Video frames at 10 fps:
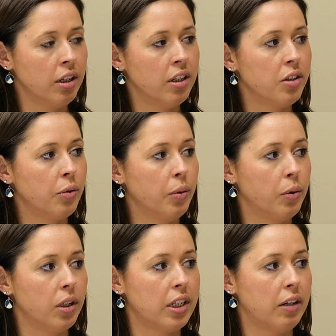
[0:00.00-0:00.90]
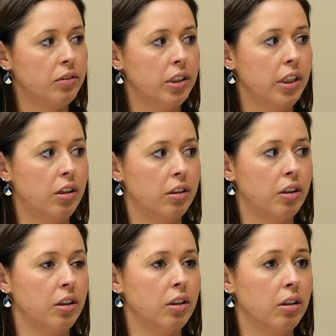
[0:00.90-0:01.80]
So we worked heavily on
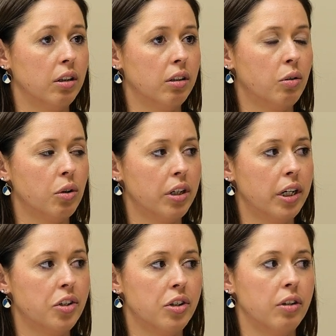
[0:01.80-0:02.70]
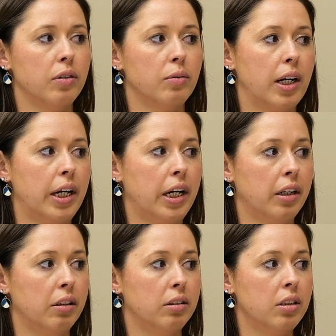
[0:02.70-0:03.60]
her coordination of her right
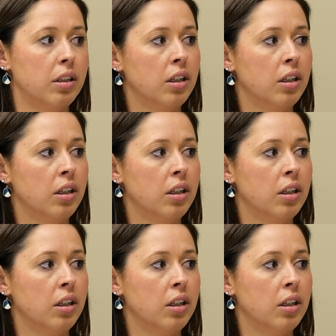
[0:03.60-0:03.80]
hand,